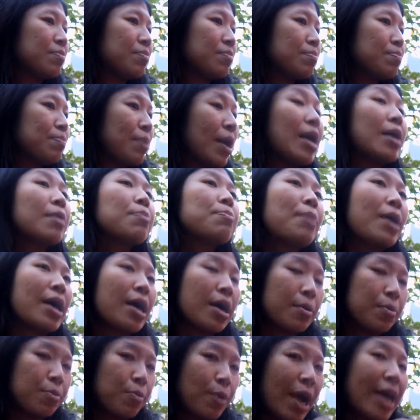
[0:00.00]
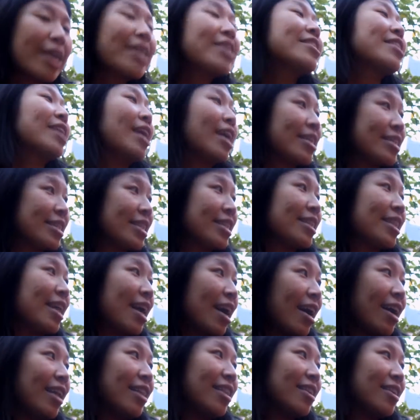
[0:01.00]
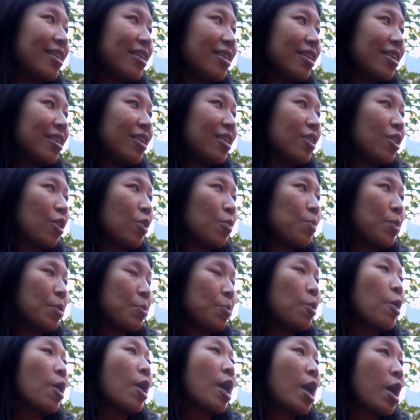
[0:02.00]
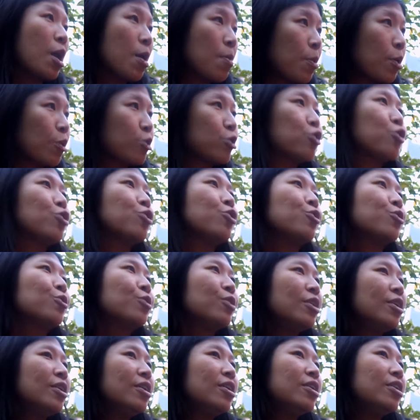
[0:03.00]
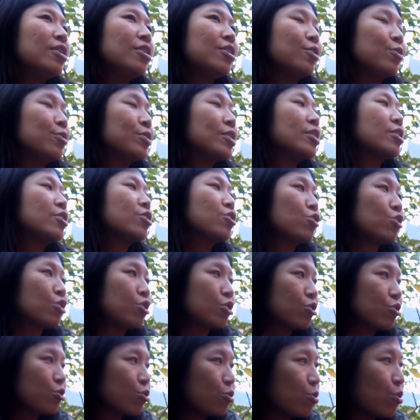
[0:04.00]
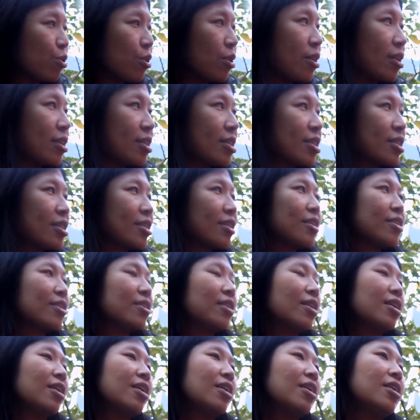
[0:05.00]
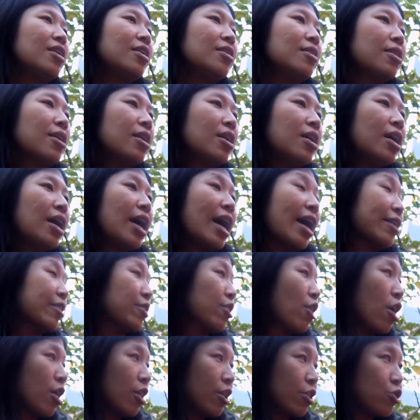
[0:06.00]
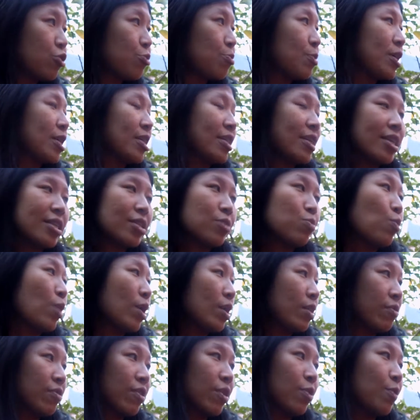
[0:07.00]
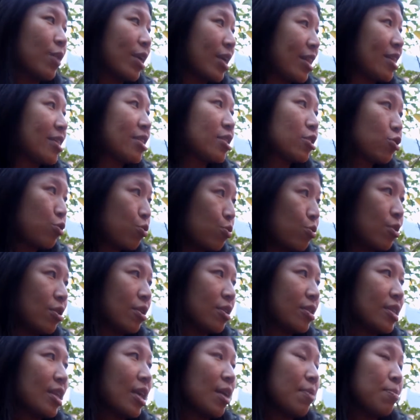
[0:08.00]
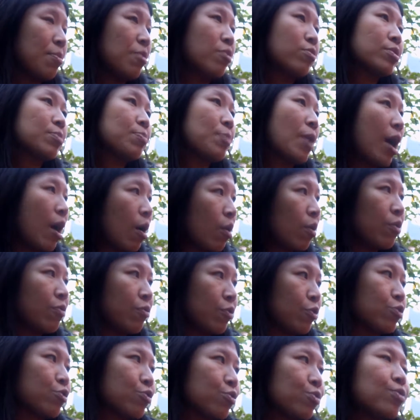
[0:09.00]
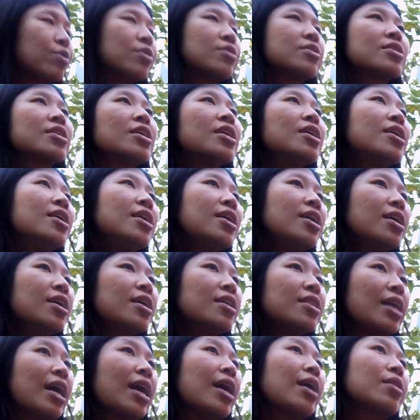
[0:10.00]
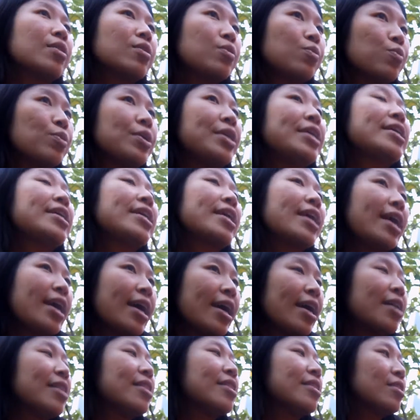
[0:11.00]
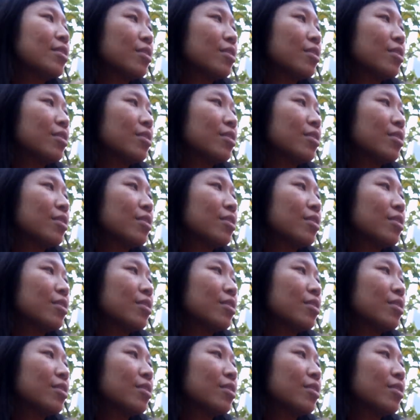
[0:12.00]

But by recognizing that, people are able to, using certain tools, acknowledgement is one of the greatest tools and most powerful tools that we can,